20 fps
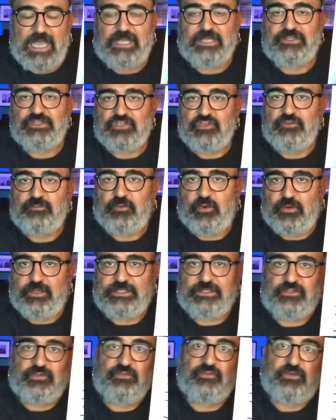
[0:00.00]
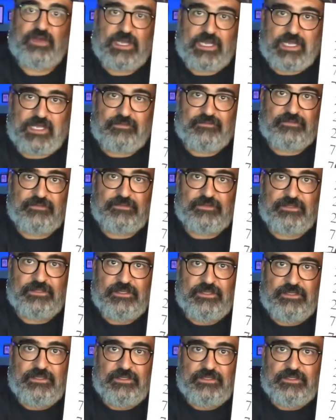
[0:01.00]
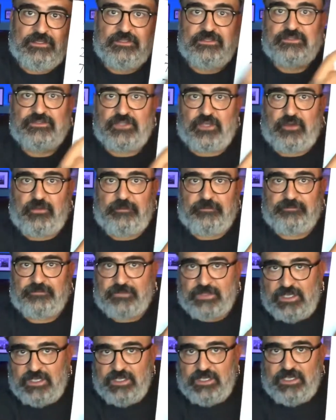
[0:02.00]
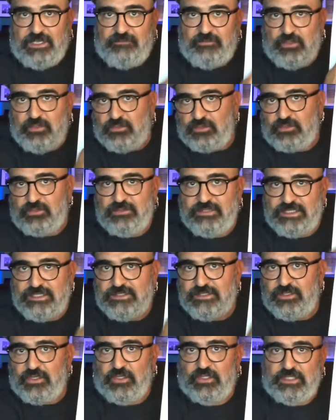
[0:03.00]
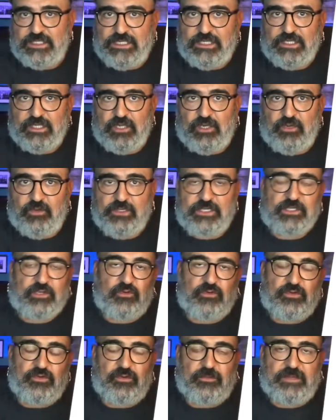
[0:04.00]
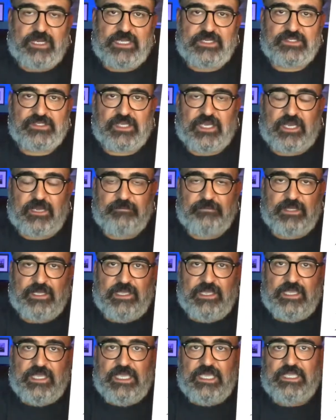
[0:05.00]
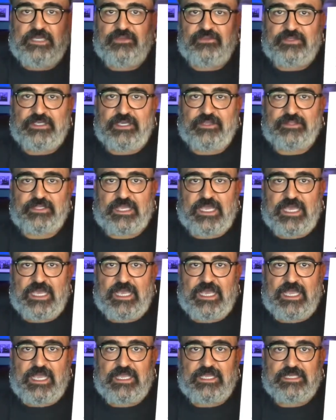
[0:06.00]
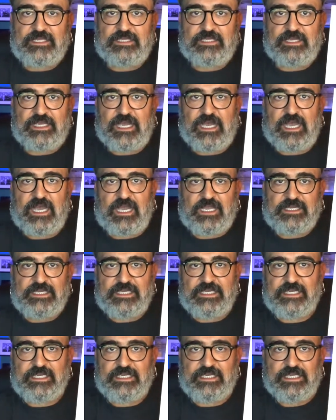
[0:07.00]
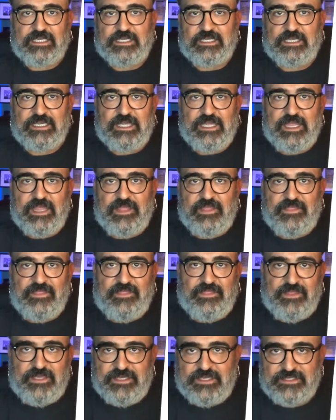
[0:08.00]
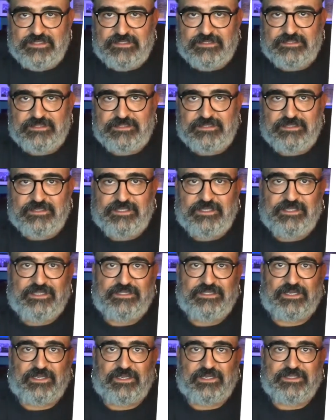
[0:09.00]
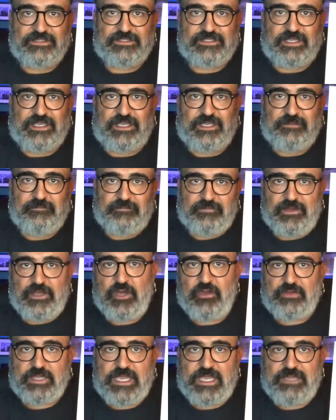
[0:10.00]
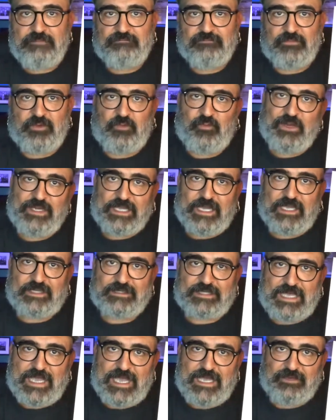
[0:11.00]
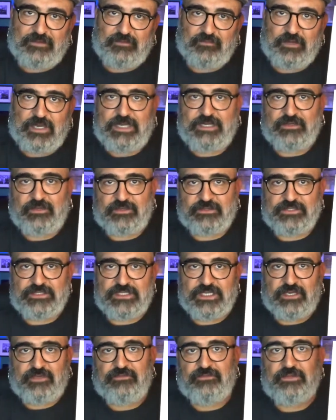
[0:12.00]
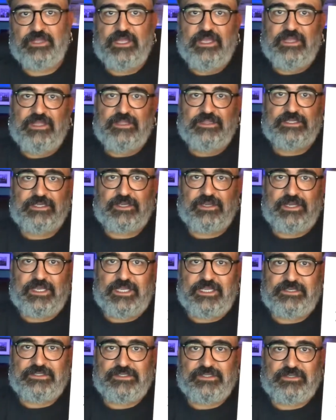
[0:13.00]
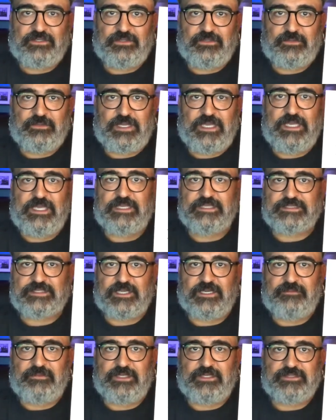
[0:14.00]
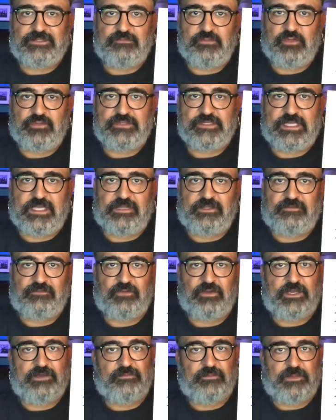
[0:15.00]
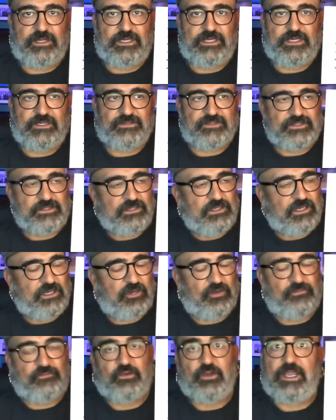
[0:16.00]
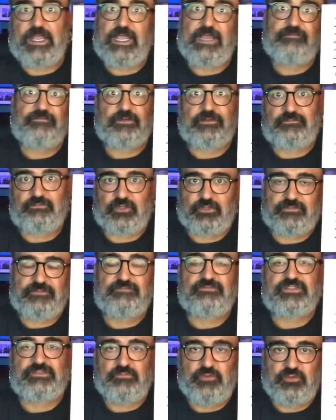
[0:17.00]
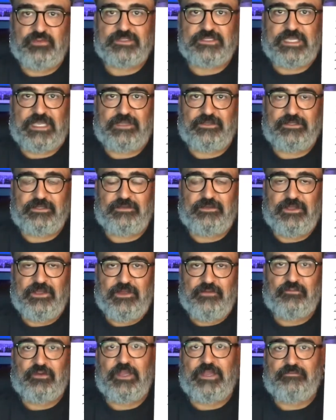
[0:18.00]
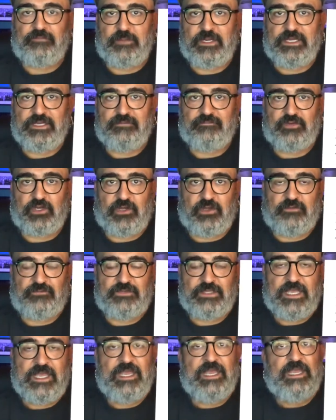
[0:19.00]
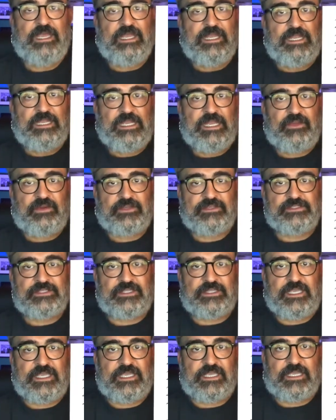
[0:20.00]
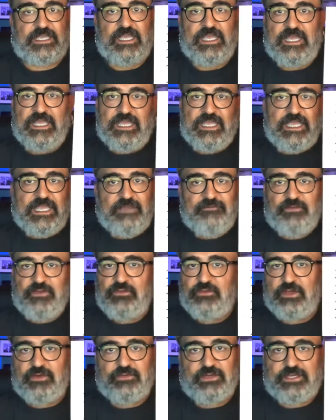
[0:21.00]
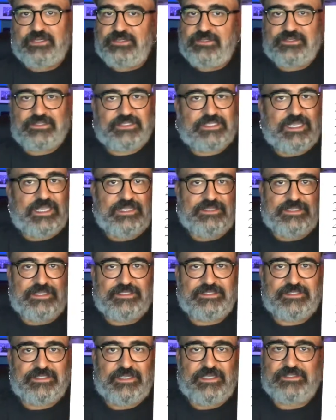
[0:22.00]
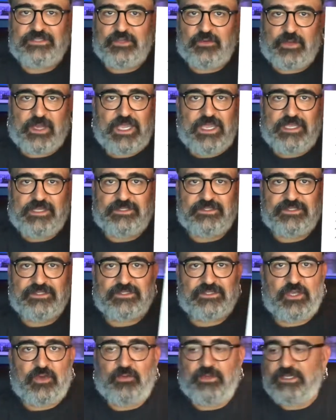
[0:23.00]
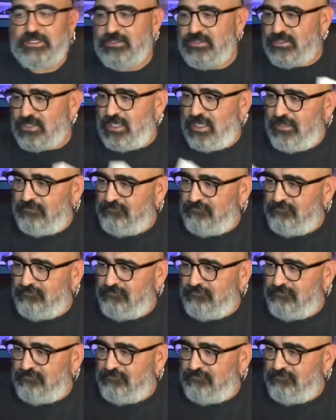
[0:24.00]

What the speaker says: 2.25. So if you learn this little lingo and you go into a bike shop and you tell the guy, I need this, they're going to say, okay, we got that right here on the shelf. They're going to hand it to you, and it's going to be a smooth sailing for everybody else, or smooth sailing for everybody involved. Now here's the thing. If you don't understand this, it's okay. Just go into the shop